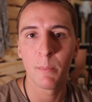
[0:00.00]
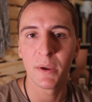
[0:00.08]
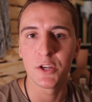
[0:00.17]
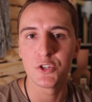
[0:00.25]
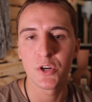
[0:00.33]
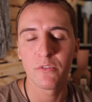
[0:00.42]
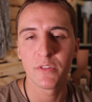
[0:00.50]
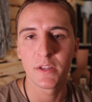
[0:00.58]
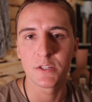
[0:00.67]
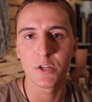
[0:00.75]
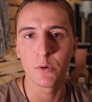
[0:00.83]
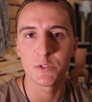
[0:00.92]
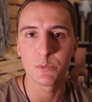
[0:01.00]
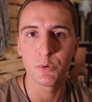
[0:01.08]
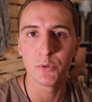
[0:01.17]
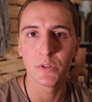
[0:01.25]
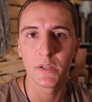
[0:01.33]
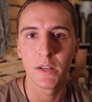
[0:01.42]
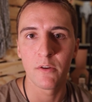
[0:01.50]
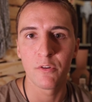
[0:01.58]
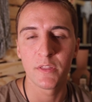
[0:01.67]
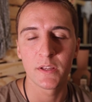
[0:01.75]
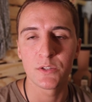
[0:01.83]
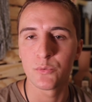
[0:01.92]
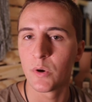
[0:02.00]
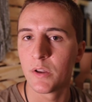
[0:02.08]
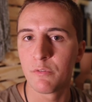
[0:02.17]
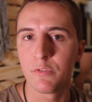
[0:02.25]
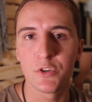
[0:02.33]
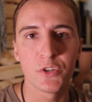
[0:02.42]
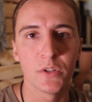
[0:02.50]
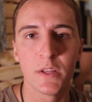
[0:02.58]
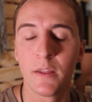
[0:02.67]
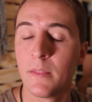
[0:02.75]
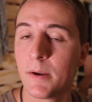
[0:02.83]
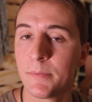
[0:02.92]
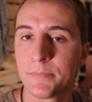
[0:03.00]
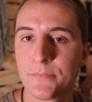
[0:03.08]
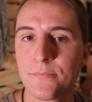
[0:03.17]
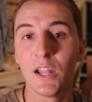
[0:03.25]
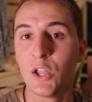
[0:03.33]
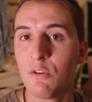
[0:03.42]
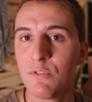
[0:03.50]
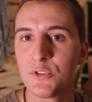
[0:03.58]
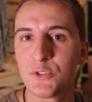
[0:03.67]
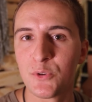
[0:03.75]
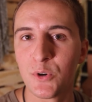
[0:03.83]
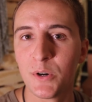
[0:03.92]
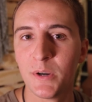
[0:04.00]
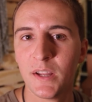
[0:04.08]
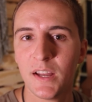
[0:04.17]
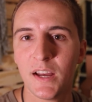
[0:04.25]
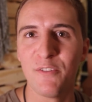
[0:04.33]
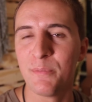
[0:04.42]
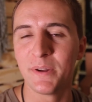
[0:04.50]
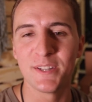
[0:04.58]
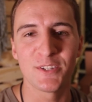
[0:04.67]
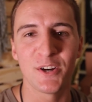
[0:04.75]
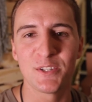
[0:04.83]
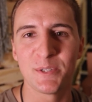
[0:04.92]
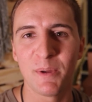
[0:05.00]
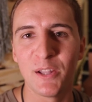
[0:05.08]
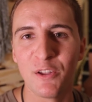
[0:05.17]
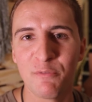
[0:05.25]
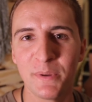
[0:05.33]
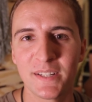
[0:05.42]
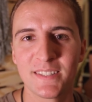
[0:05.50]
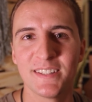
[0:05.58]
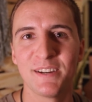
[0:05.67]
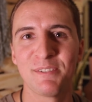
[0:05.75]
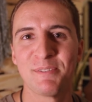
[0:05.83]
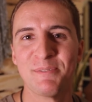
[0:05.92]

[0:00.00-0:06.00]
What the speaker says: making sure everything's going smoothly and everything's running efficiently in there. I love the store. Everybody's awesome. I love Big Stuff.